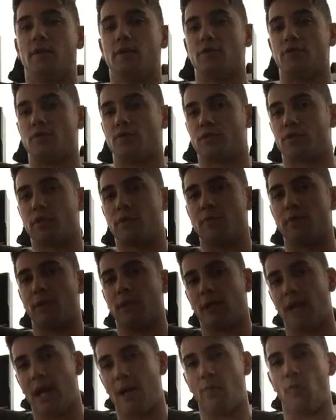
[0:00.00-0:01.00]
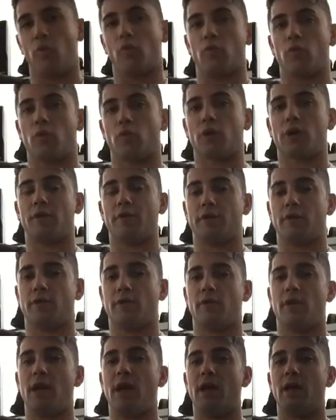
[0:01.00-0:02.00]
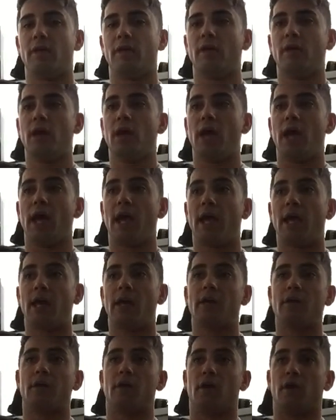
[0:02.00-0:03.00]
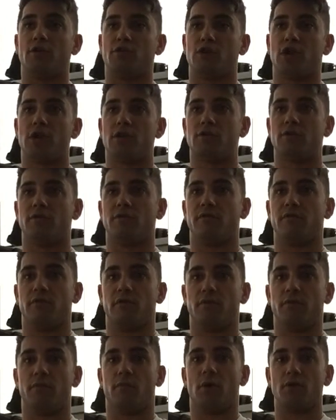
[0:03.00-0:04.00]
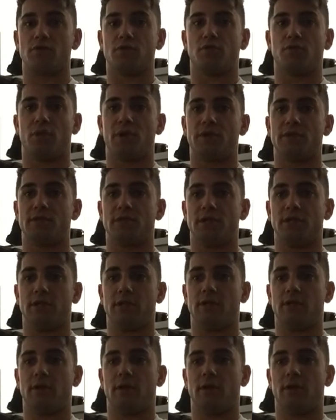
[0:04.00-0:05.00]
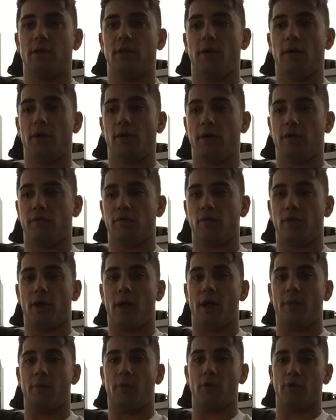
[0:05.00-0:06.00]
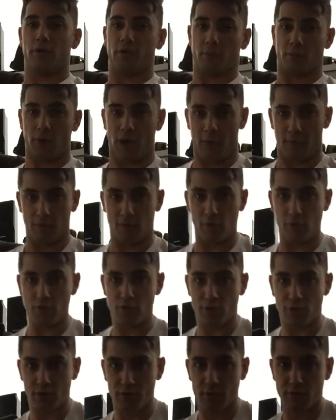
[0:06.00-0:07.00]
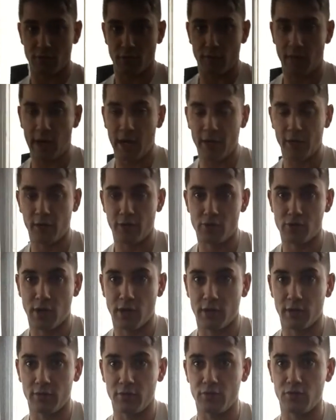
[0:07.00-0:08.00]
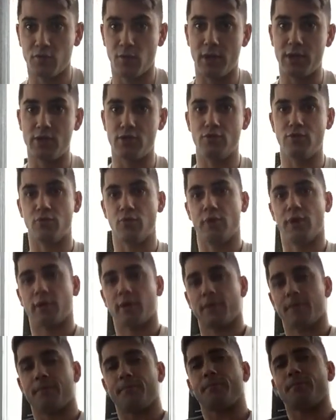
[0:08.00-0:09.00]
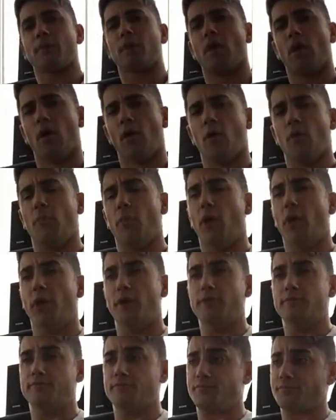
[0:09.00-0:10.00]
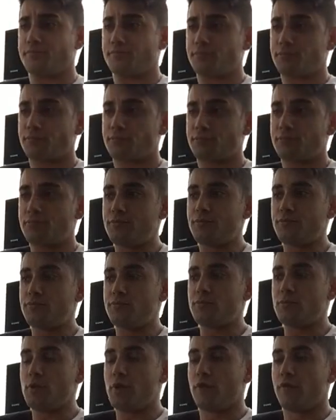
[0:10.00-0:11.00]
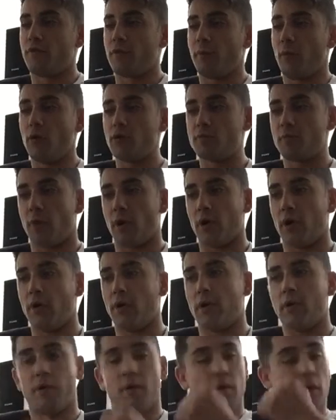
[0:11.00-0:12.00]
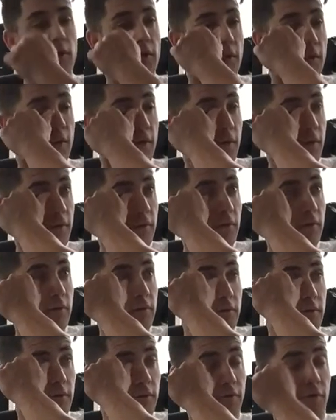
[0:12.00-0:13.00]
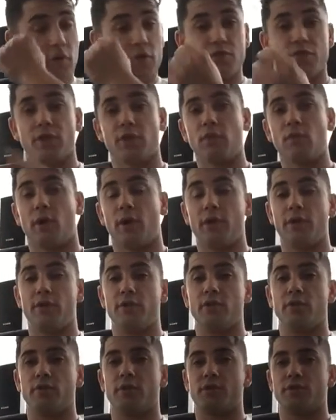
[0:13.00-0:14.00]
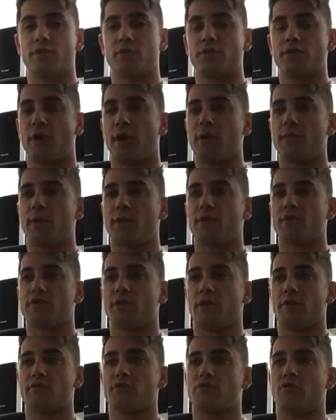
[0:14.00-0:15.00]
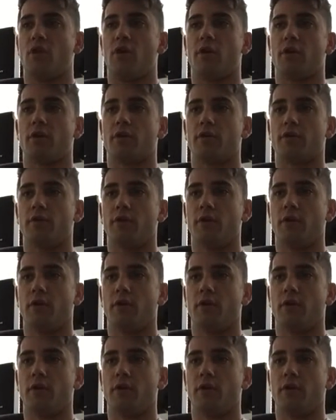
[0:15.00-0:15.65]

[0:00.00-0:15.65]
So it's going to be a lot more work on the other end, and a chance of muscle wasting if you're not putting the proper nutrients in your body and you're trying to lose weight too quick. But for the most part, the first thing you want to do is try to make yourself strong.